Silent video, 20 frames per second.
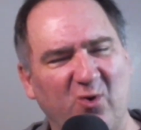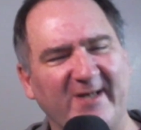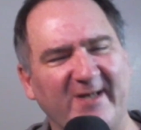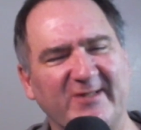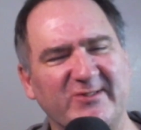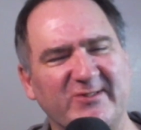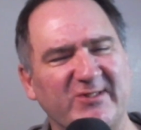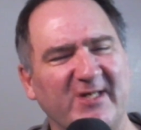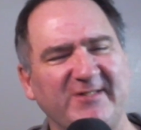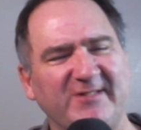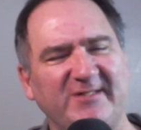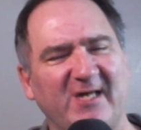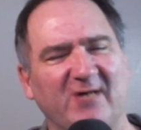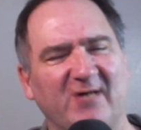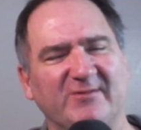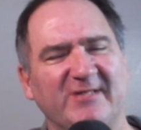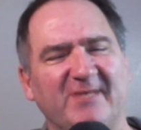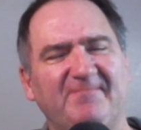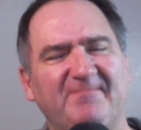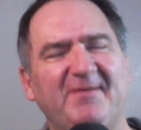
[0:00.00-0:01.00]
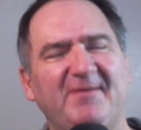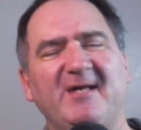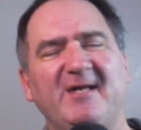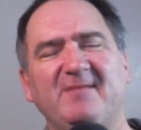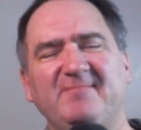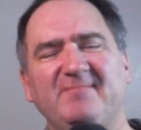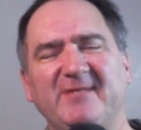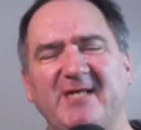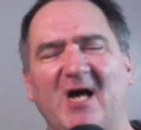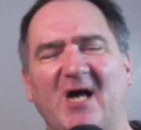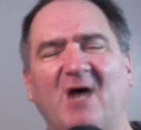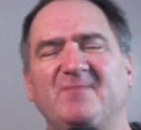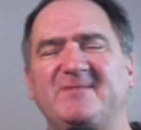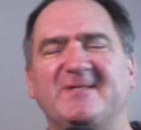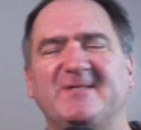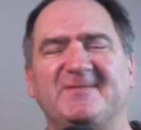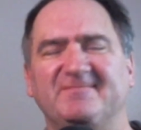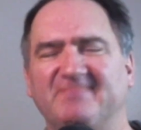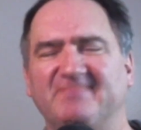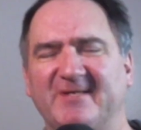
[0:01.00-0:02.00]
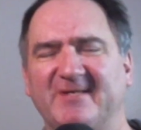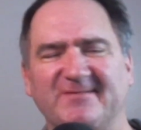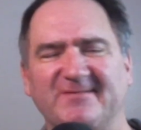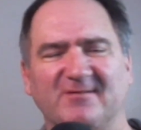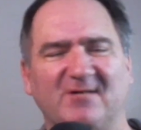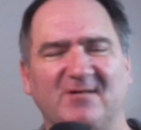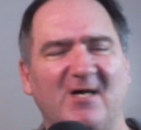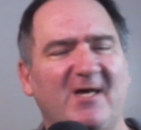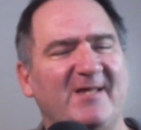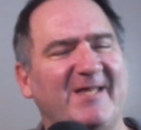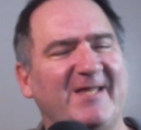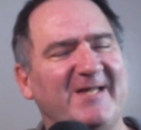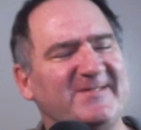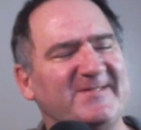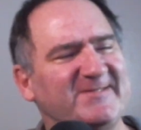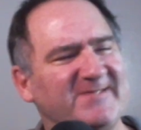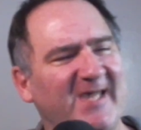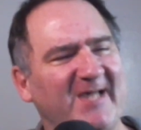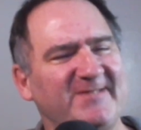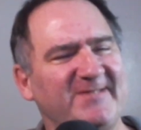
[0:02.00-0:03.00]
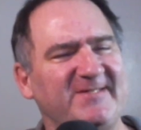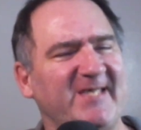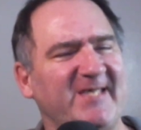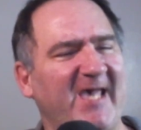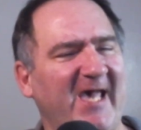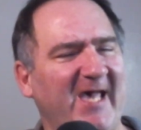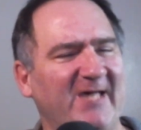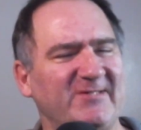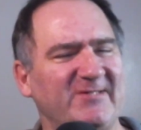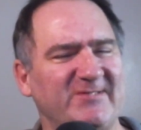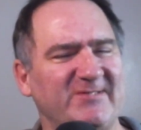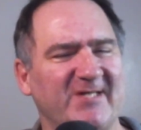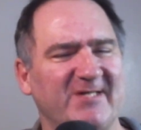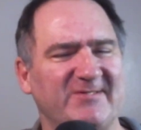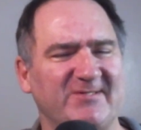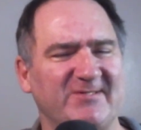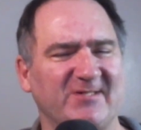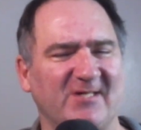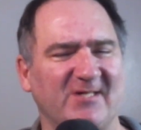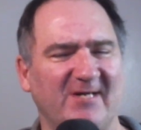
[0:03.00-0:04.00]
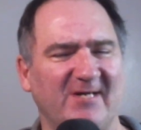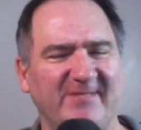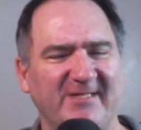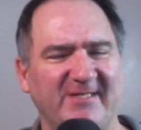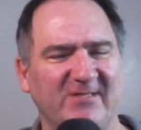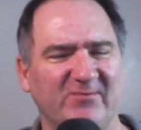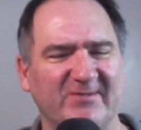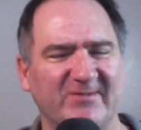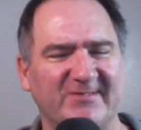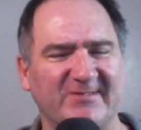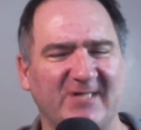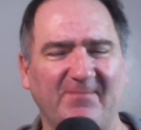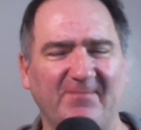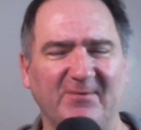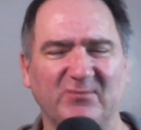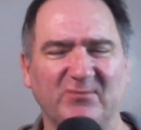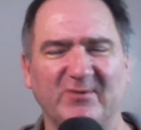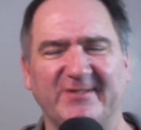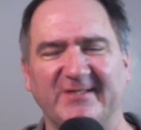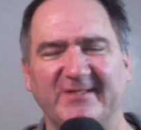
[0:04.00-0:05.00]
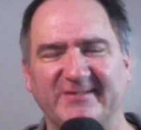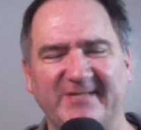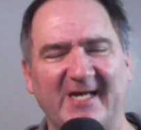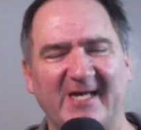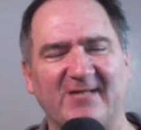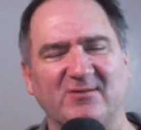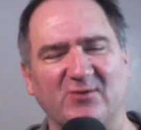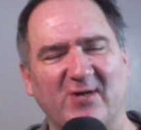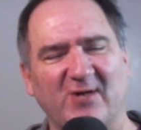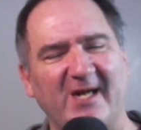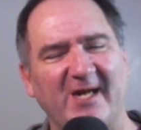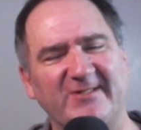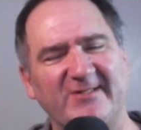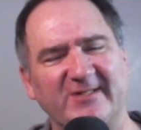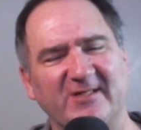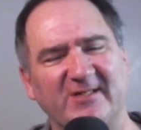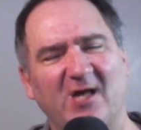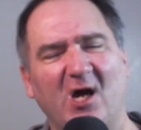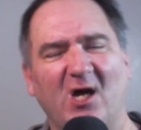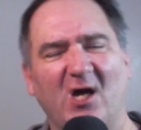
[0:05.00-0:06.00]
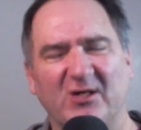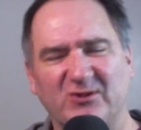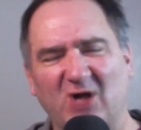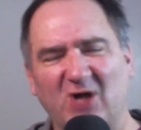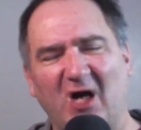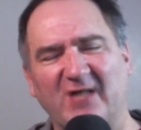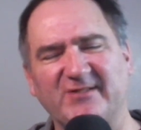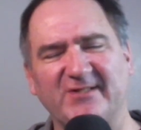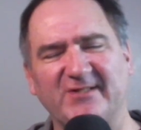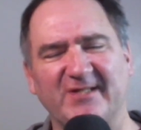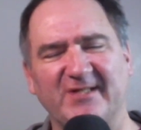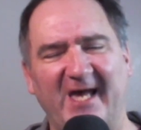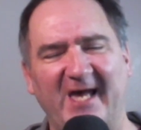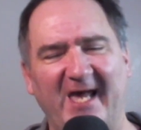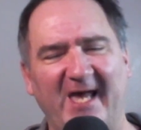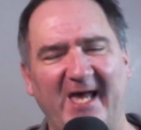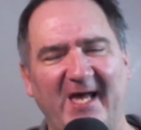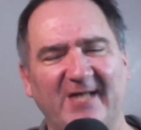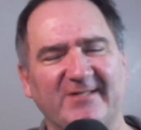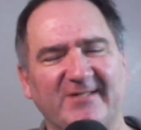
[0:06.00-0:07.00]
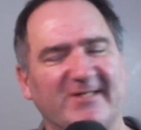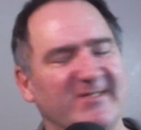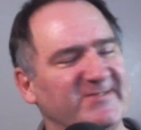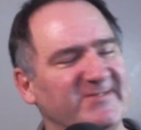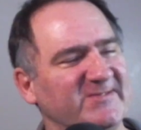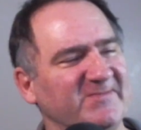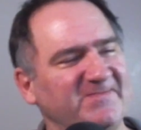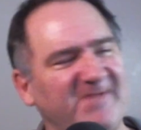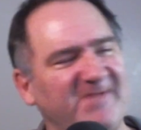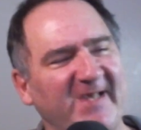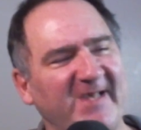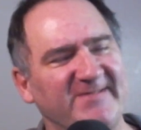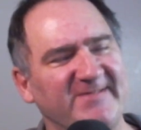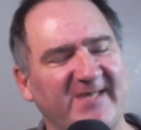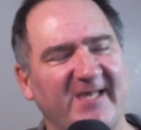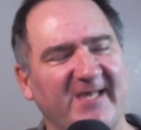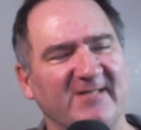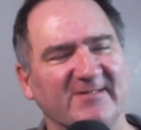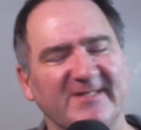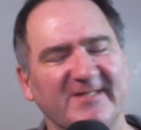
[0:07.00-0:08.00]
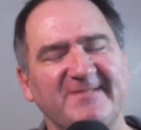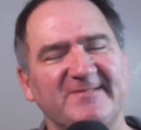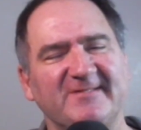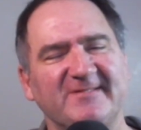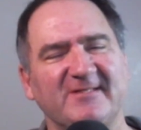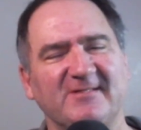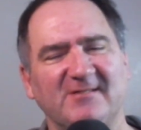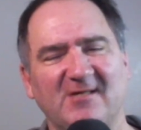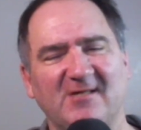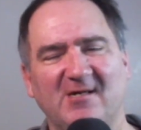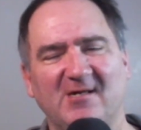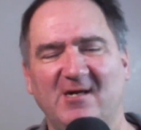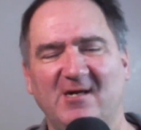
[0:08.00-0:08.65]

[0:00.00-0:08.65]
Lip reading: shutdown, the epitome of dismissal. That sassy hand gesture, I mean, it was coupled with the declaration, talk to the hand because the face ain't listening.